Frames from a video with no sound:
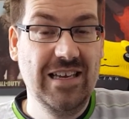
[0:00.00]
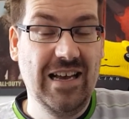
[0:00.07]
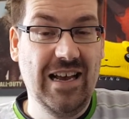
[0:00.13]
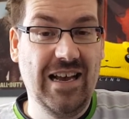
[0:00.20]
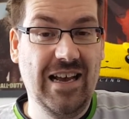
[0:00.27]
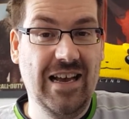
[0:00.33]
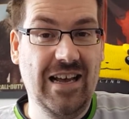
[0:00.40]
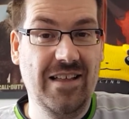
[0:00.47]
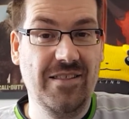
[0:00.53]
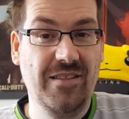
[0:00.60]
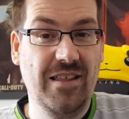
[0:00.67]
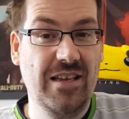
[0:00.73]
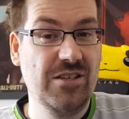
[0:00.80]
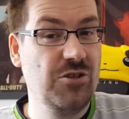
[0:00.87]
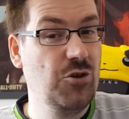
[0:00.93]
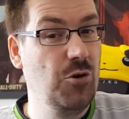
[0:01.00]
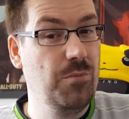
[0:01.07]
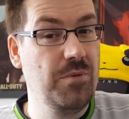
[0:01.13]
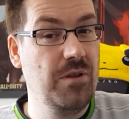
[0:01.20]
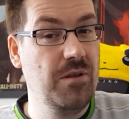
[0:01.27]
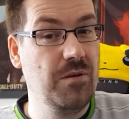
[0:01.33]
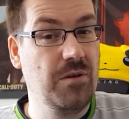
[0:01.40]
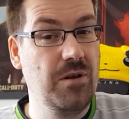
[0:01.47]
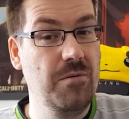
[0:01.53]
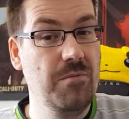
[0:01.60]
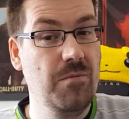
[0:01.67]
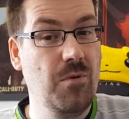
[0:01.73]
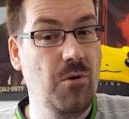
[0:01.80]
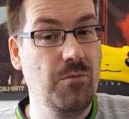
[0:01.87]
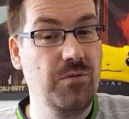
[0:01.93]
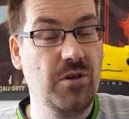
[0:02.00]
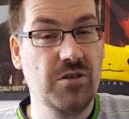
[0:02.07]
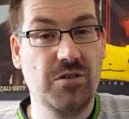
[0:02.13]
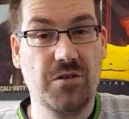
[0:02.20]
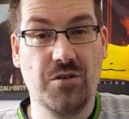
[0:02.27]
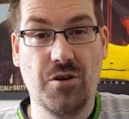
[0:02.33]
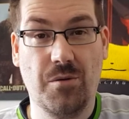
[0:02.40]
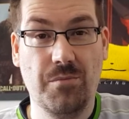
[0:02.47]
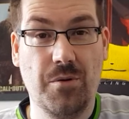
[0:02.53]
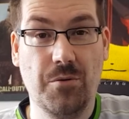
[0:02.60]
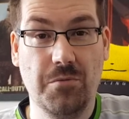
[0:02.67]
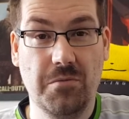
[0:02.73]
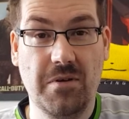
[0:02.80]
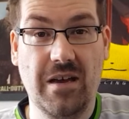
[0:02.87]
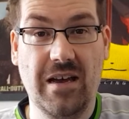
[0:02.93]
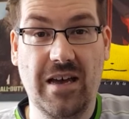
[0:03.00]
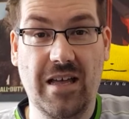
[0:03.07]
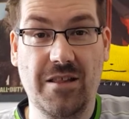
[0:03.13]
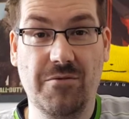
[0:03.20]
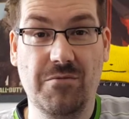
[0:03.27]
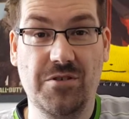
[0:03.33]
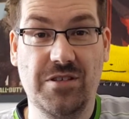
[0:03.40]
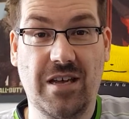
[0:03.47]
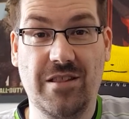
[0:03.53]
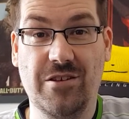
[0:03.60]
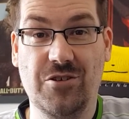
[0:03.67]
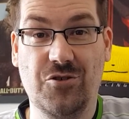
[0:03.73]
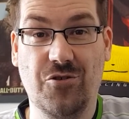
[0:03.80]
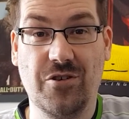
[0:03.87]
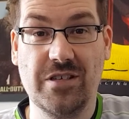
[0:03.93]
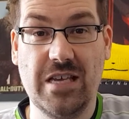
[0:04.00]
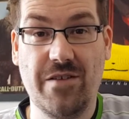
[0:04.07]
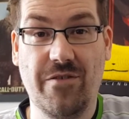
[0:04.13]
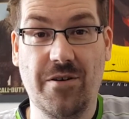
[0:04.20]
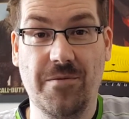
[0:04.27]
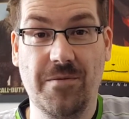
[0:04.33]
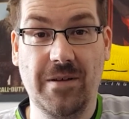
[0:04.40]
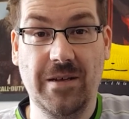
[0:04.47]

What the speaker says: And let's hope that the green wall doesn't crumble and we stand as strong as ever.